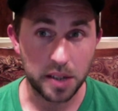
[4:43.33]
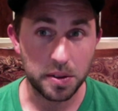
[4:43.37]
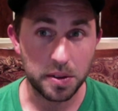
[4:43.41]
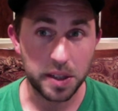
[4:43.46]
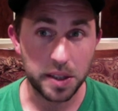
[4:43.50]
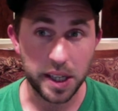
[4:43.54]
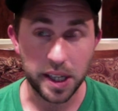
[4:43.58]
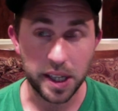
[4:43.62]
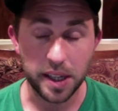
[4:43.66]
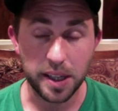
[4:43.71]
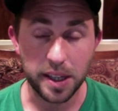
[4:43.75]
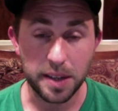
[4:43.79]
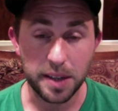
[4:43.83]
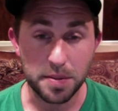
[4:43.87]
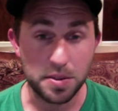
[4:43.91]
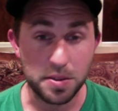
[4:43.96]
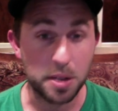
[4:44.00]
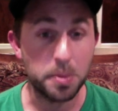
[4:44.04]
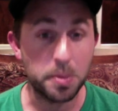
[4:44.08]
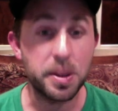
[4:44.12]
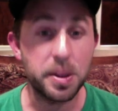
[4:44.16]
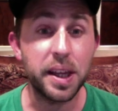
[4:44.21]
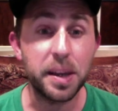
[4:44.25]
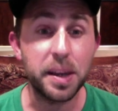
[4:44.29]
Like, if
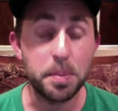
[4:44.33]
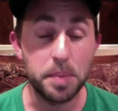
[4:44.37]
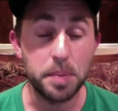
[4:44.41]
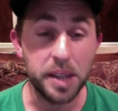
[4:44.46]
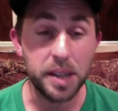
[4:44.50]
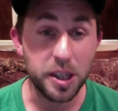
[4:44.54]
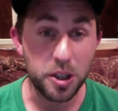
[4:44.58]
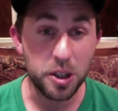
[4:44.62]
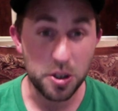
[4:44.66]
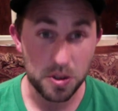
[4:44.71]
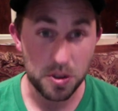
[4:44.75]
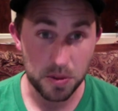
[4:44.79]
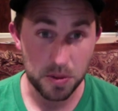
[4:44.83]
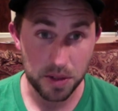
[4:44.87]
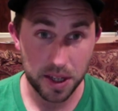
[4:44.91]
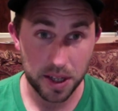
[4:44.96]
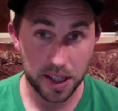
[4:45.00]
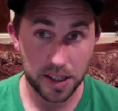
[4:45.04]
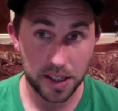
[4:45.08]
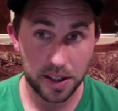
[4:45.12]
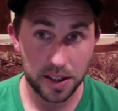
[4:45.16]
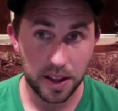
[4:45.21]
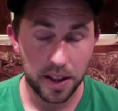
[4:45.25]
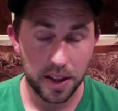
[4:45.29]
someone like me could do
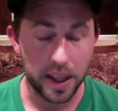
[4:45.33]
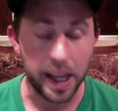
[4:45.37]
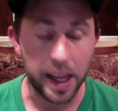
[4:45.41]
that,